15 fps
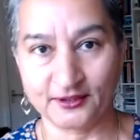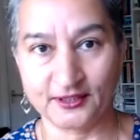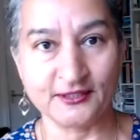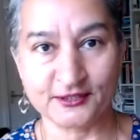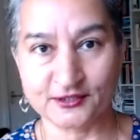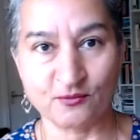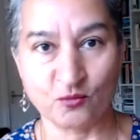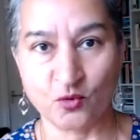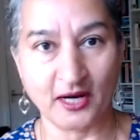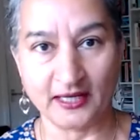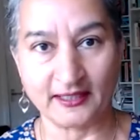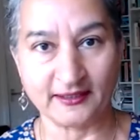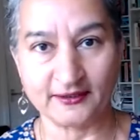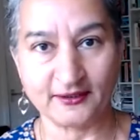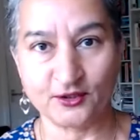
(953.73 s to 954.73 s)
in some
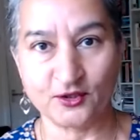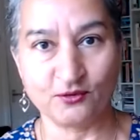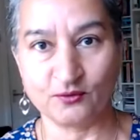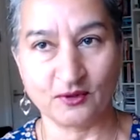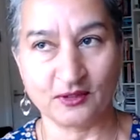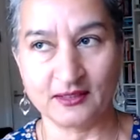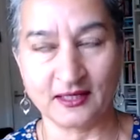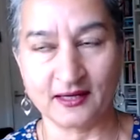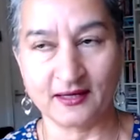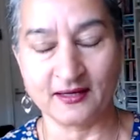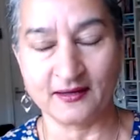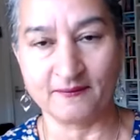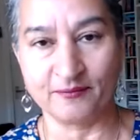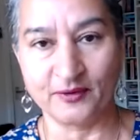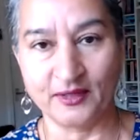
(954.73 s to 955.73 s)
way, you know.
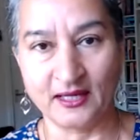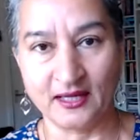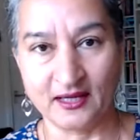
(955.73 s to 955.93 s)
Mm. Um,